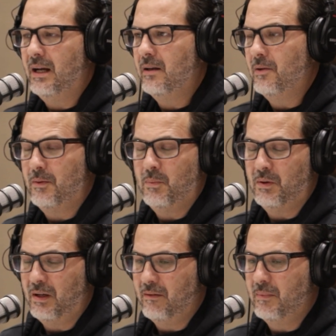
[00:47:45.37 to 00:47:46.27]
you can
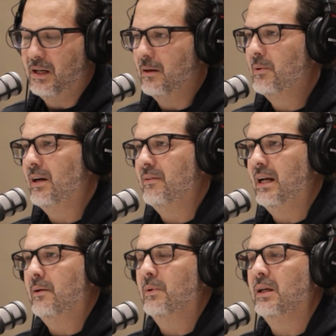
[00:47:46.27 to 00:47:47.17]
give money to private
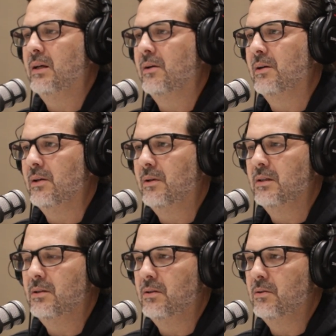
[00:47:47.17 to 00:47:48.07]
equity, or you
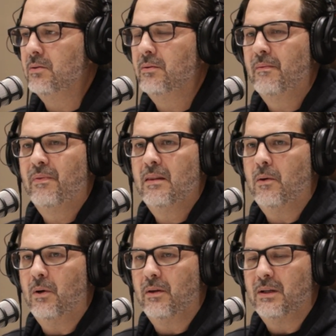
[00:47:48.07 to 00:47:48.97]
can do
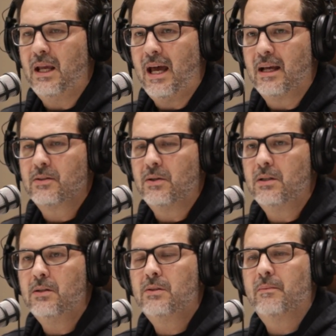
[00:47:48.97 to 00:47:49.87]
oil and gas, or you
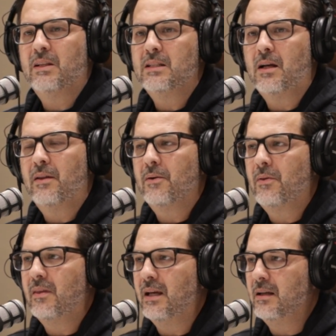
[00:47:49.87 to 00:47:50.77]
can do some of these other
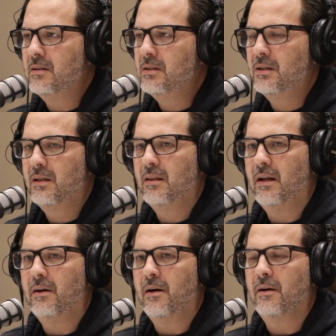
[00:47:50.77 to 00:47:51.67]
things
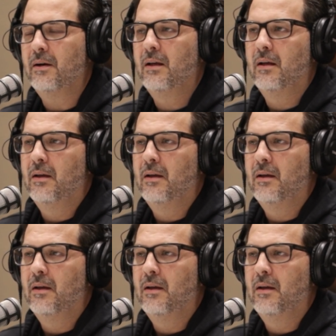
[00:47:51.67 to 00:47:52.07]
that are,